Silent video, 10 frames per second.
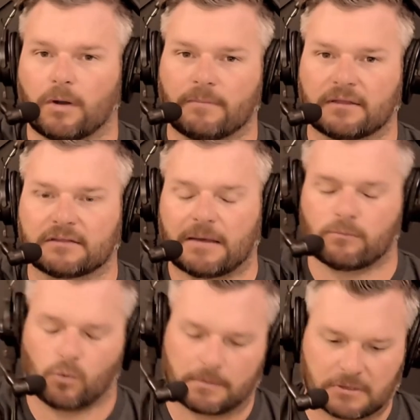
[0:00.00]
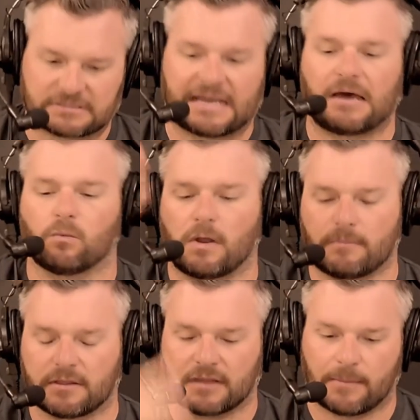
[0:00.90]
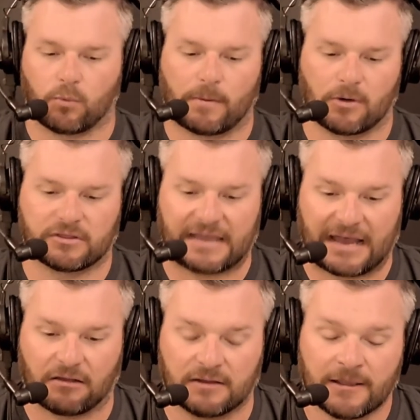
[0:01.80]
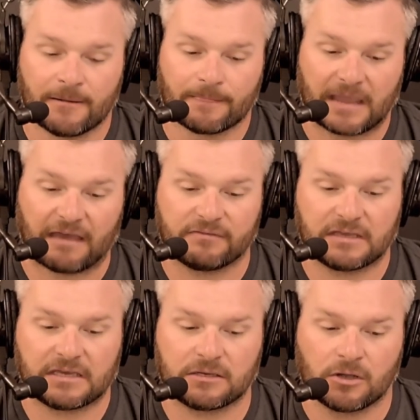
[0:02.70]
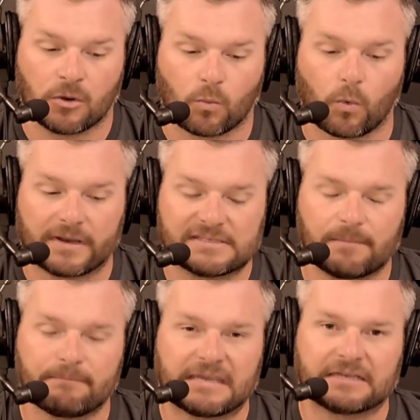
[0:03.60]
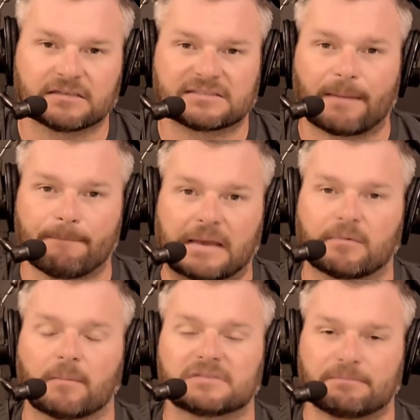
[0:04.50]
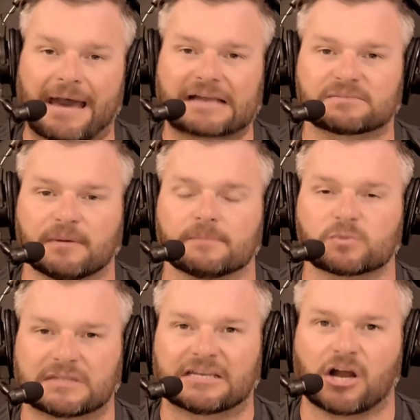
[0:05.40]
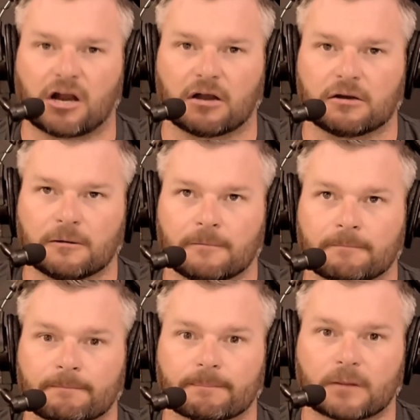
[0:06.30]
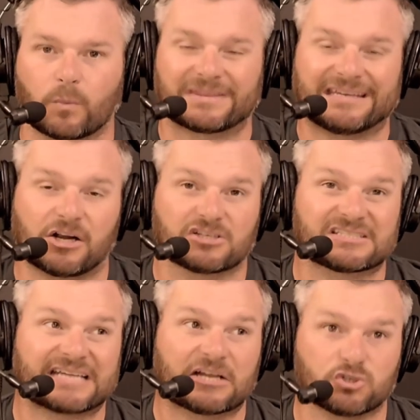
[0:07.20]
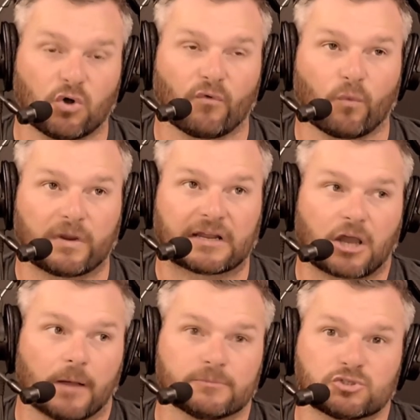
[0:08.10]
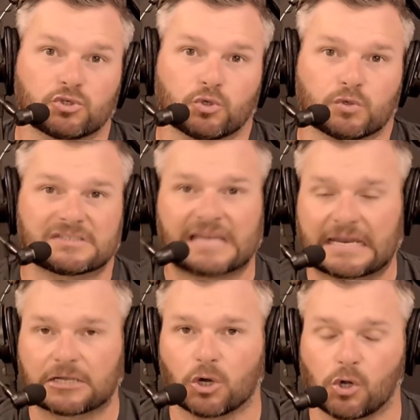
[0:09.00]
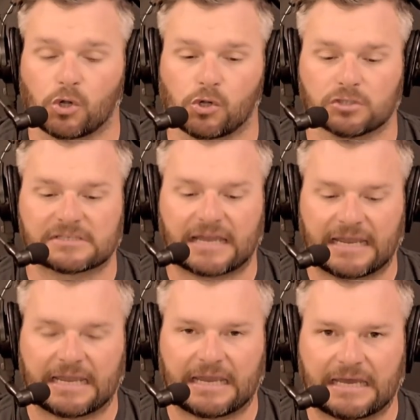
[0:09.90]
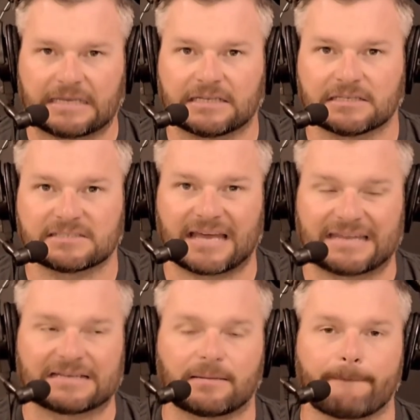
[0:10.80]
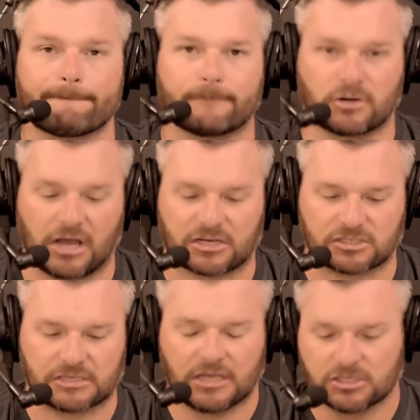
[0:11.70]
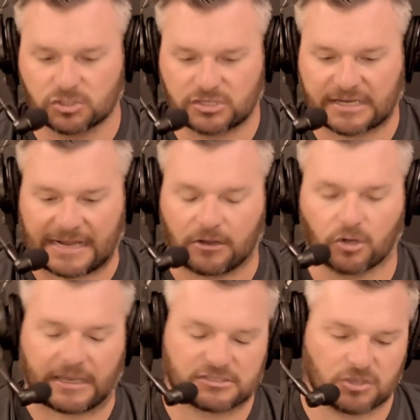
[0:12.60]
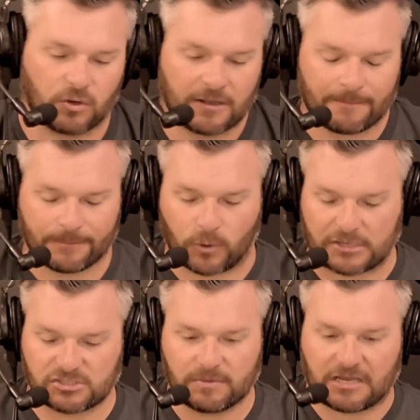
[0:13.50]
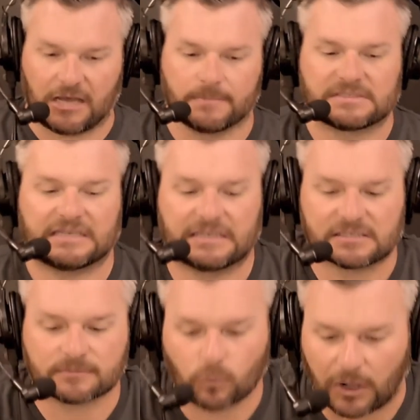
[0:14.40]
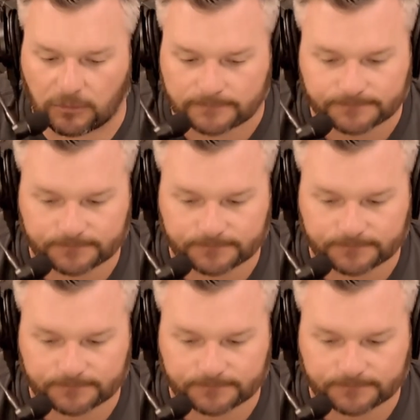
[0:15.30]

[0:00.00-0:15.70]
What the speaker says: month up, 1 month down, 1 month up, 1 month down. And then what does it mean to set minimums and maximums within our schedule when it comes to setting goals and setting production? So check it out. Okay, so the question becomes well,